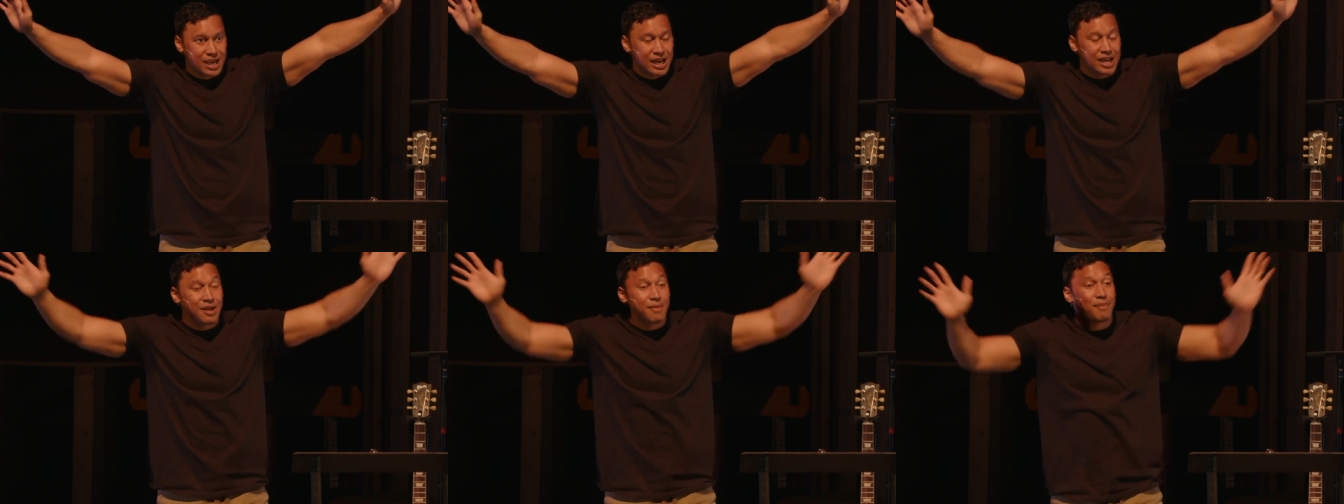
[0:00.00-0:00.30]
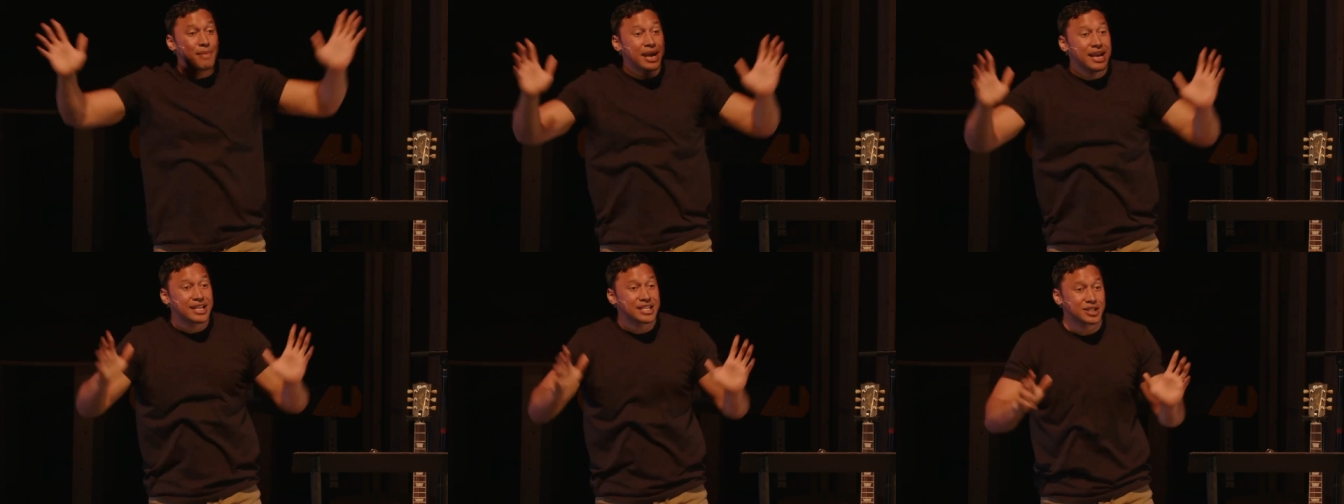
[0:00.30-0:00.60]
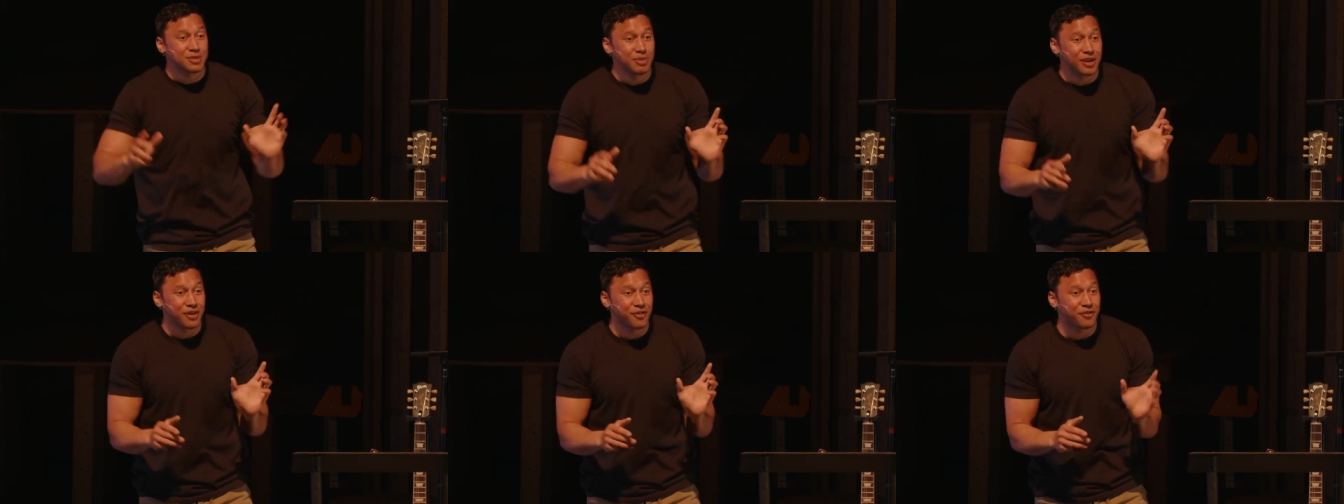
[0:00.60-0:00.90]
and it
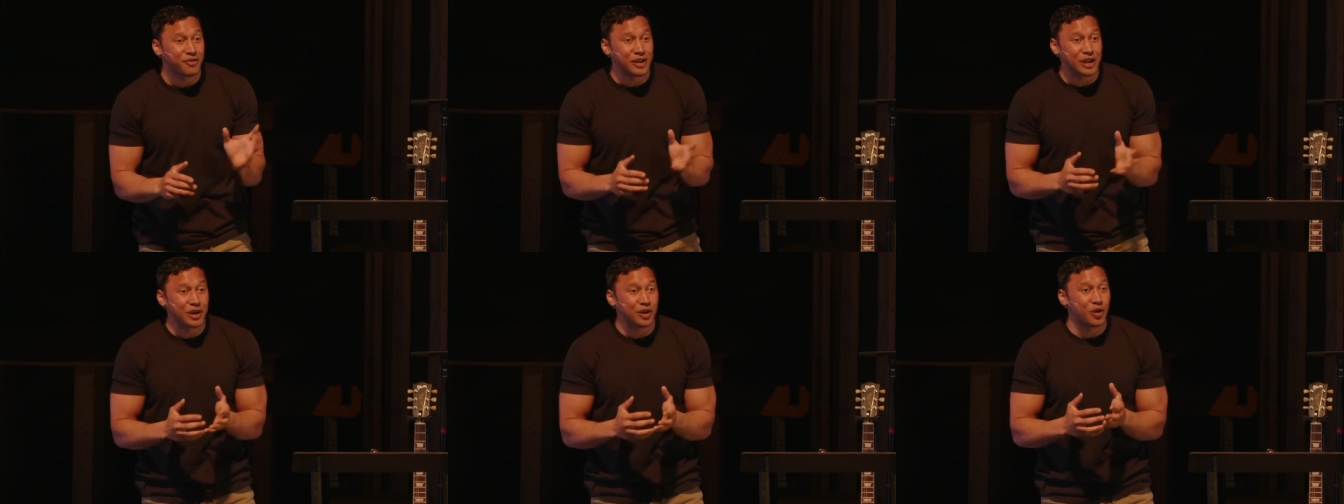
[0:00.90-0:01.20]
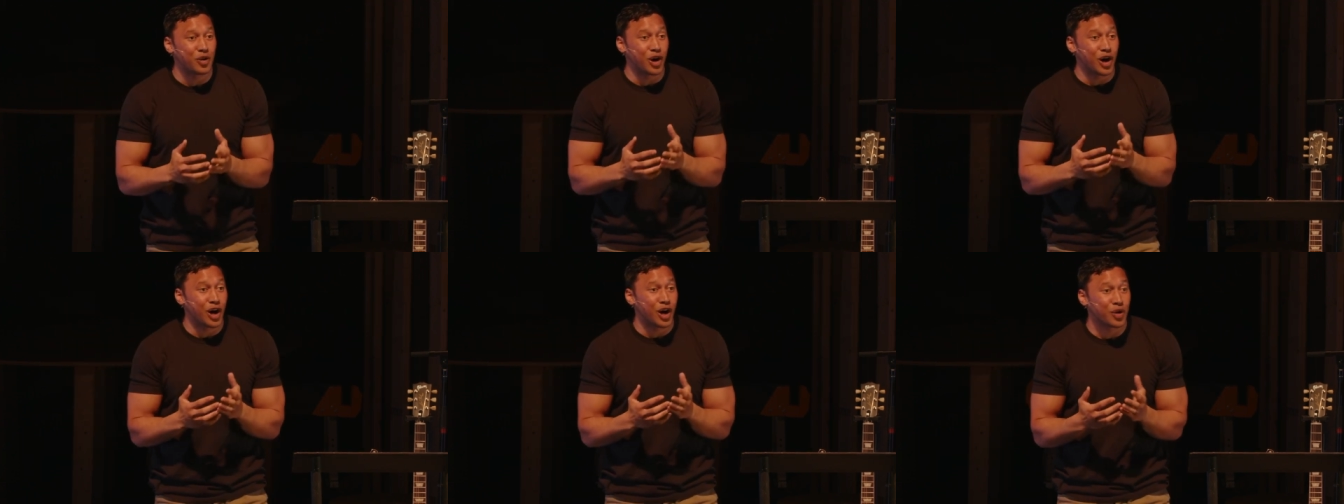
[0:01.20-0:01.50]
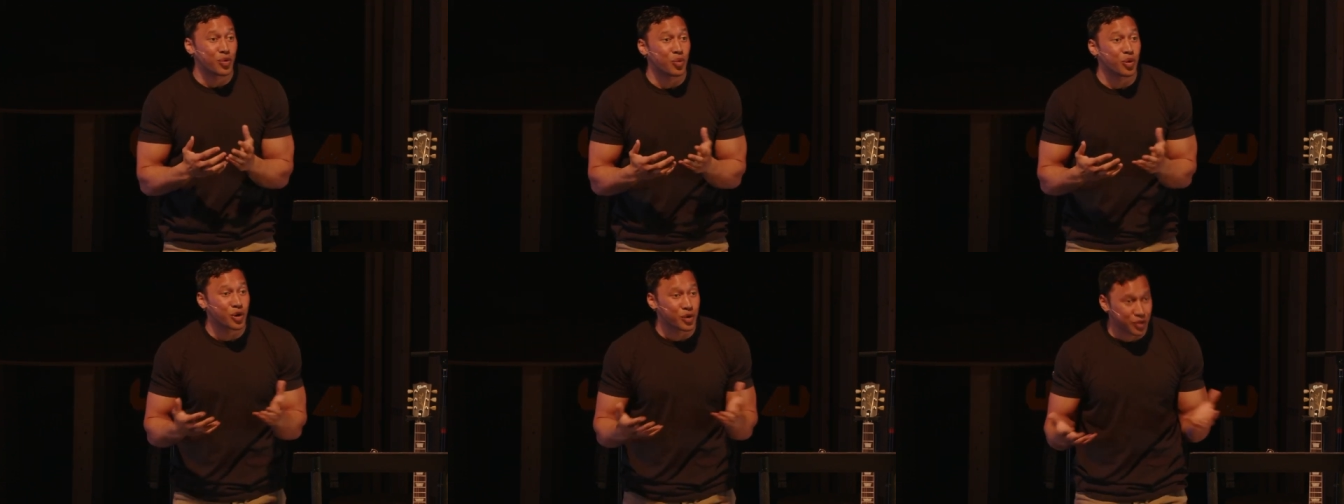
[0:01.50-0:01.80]
makes me feel
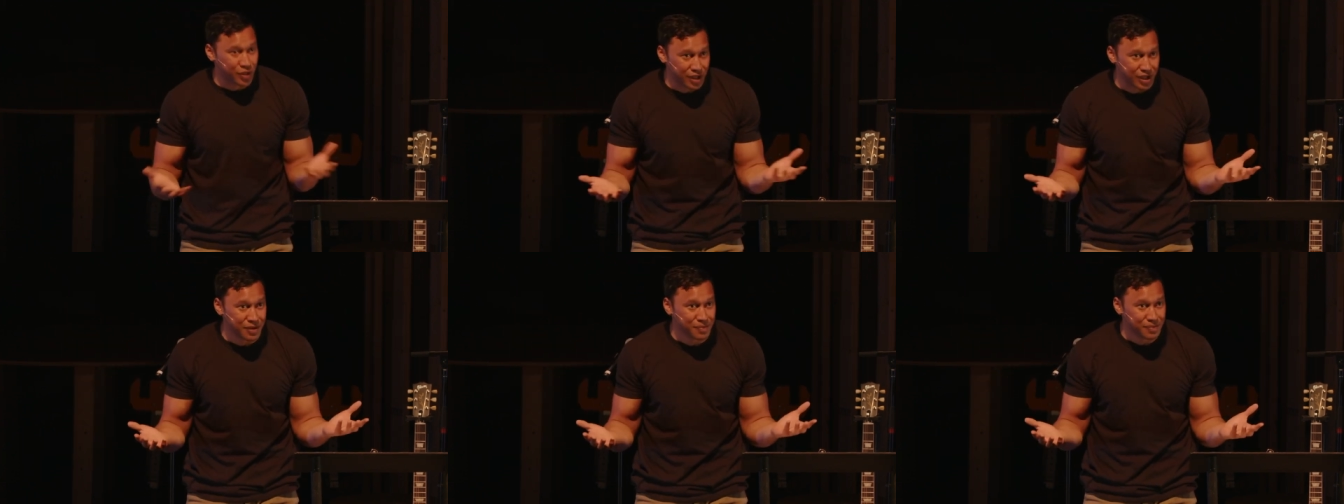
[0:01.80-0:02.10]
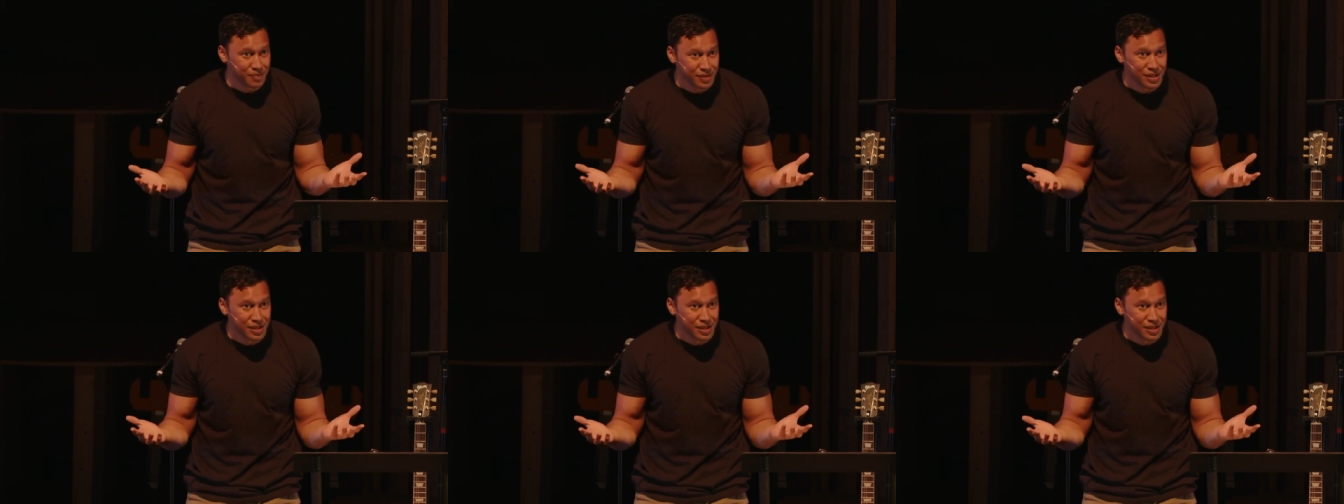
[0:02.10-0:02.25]
unworthy.